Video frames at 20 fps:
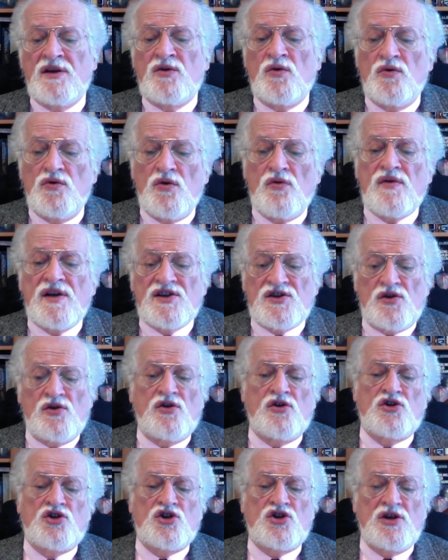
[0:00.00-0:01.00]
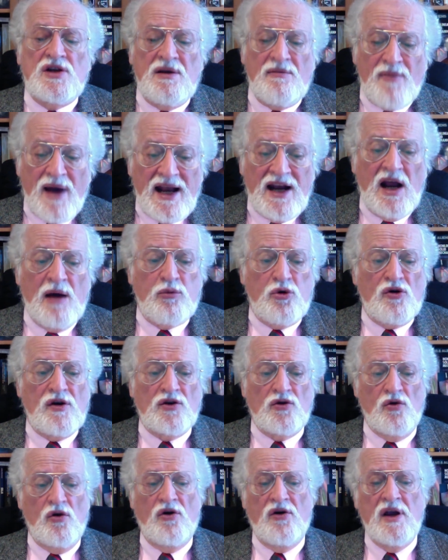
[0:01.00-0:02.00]
who do research in my
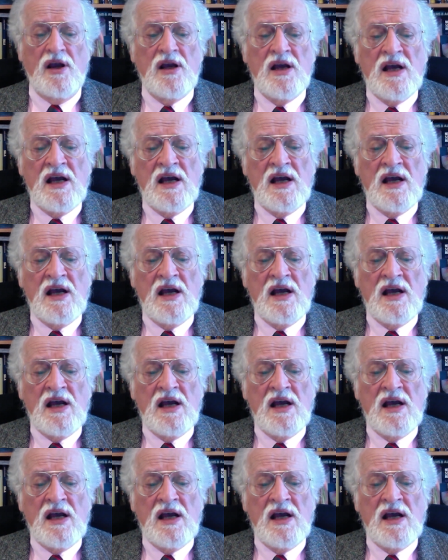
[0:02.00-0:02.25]
laboratory,